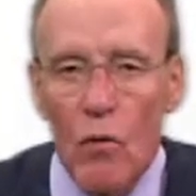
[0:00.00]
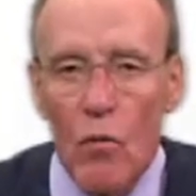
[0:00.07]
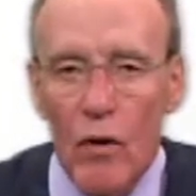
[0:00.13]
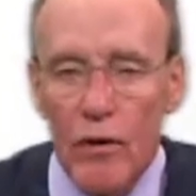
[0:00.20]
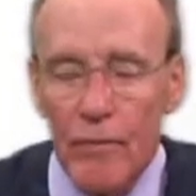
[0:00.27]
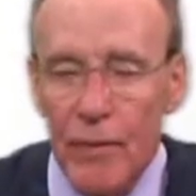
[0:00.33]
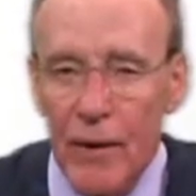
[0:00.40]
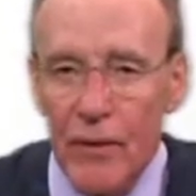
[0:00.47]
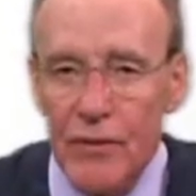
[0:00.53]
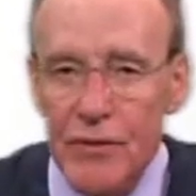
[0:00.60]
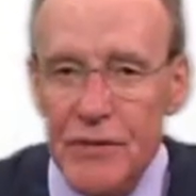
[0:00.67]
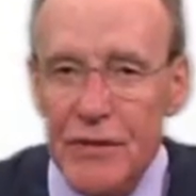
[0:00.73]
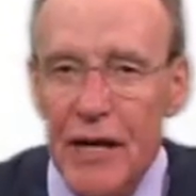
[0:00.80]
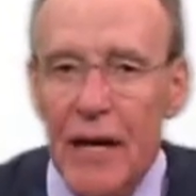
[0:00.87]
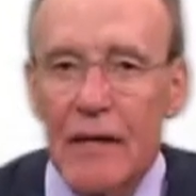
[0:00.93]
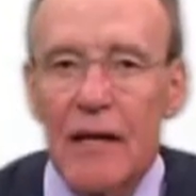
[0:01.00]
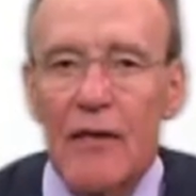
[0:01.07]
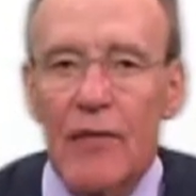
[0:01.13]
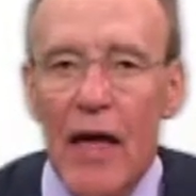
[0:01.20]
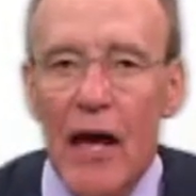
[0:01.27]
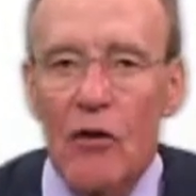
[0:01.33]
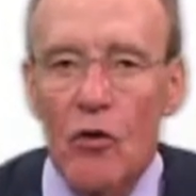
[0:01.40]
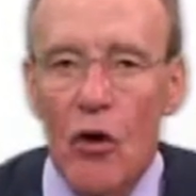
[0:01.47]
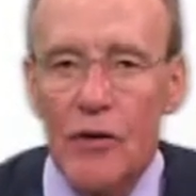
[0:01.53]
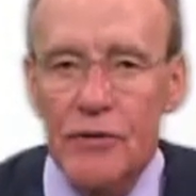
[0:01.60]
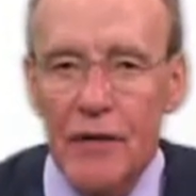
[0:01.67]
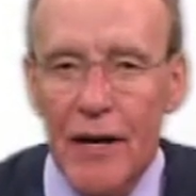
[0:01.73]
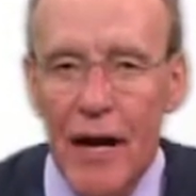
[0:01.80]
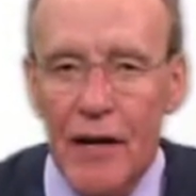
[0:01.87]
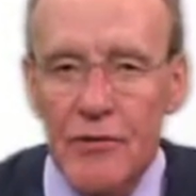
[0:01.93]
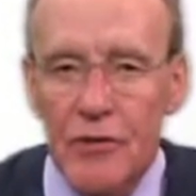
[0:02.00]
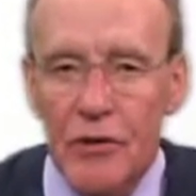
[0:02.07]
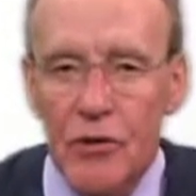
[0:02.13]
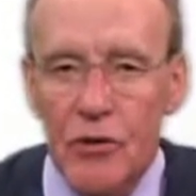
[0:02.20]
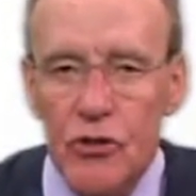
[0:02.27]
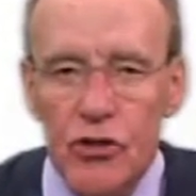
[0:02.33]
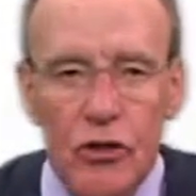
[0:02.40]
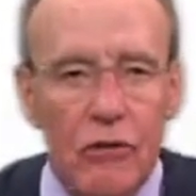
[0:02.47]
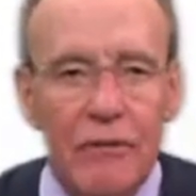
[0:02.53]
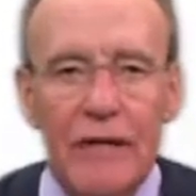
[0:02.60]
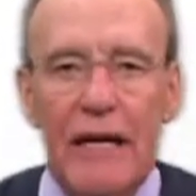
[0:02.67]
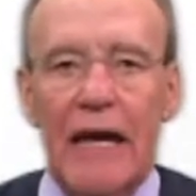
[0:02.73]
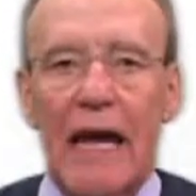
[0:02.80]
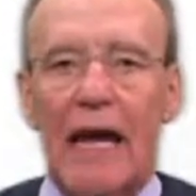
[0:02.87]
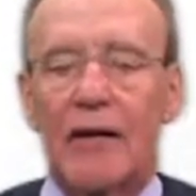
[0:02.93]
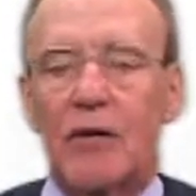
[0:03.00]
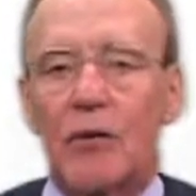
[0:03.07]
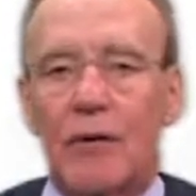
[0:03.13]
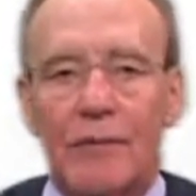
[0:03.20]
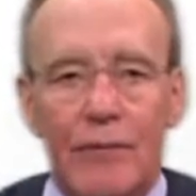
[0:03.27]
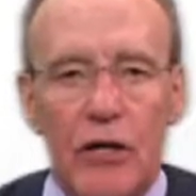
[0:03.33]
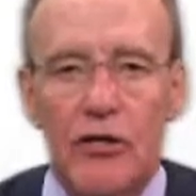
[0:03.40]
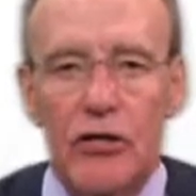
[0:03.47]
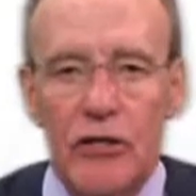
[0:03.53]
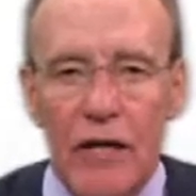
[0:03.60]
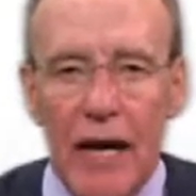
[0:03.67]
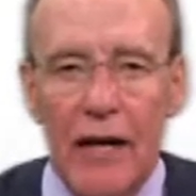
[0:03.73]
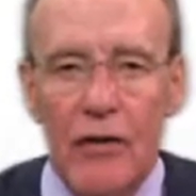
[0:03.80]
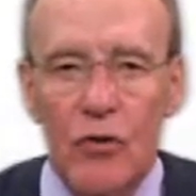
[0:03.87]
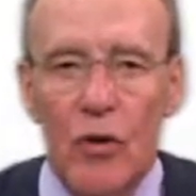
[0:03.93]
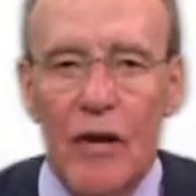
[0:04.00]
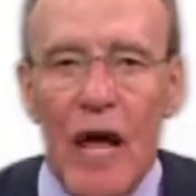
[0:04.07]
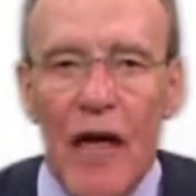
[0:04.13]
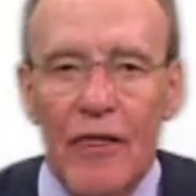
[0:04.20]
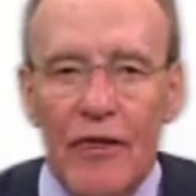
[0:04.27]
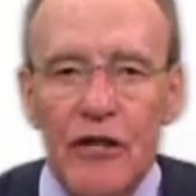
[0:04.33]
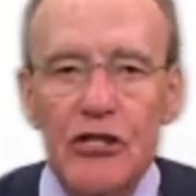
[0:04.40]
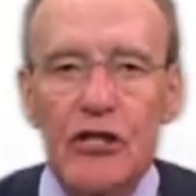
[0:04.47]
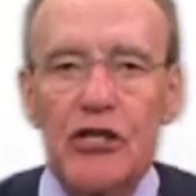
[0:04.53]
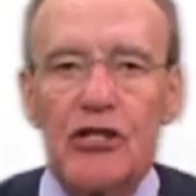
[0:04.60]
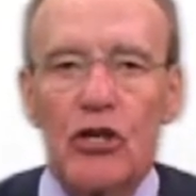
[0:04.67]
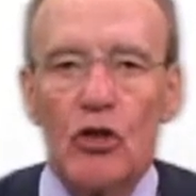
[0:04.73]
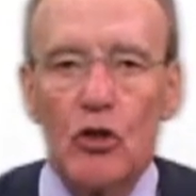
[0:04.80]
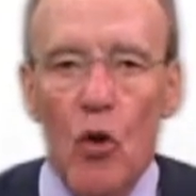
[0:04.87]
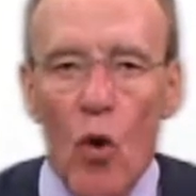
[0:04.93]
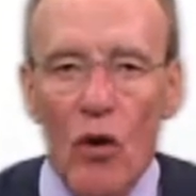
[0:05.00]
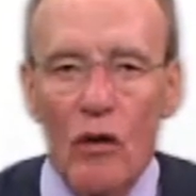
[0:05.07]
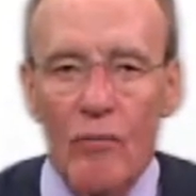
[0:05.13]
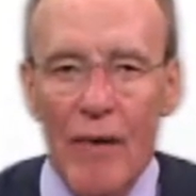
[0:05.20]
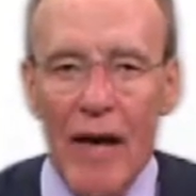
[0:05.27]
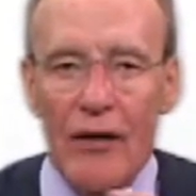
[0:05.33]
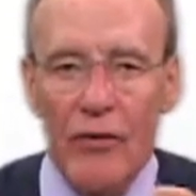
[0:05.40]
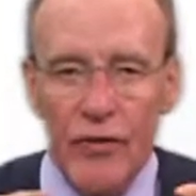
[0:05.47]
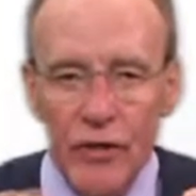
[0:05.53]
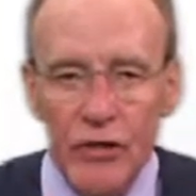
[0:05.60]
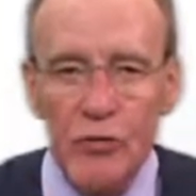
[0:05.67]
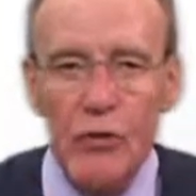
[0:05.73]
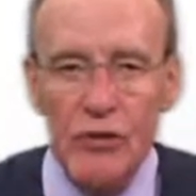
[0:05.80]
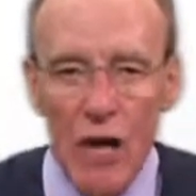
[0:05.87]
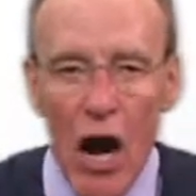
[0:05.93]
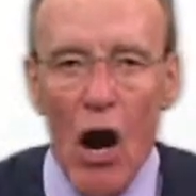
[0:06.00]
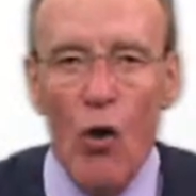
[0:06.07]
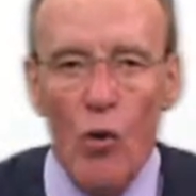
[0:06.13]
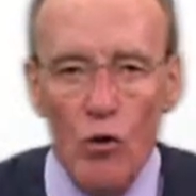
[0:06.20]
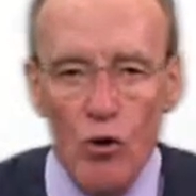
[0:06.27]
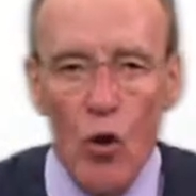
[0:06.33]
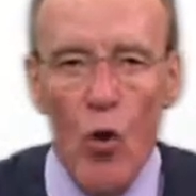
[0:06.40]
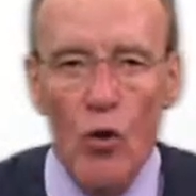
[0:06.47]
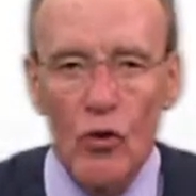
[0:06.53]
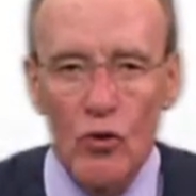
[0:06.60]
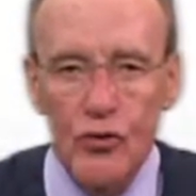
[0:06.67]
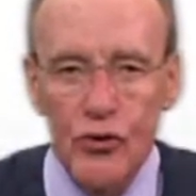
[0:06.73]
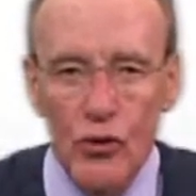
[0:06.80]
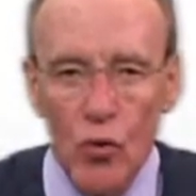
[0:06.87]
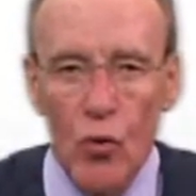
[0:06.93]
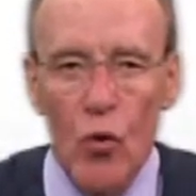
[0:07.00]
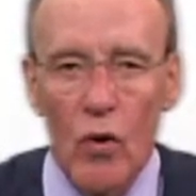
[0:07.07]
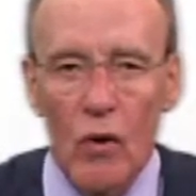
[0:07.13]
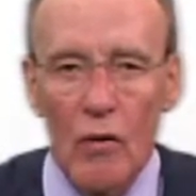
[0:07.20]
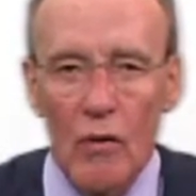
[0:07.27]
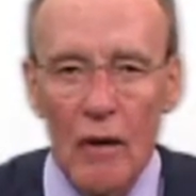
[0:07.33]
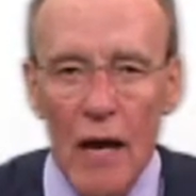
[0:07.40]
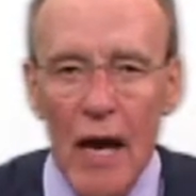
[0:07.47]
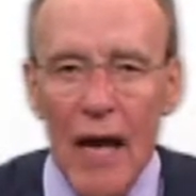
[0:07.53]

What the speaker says: Well, the parents said that law is unconstitutional. You can't do it. You just can't do it. This is a local matter. This was our local school.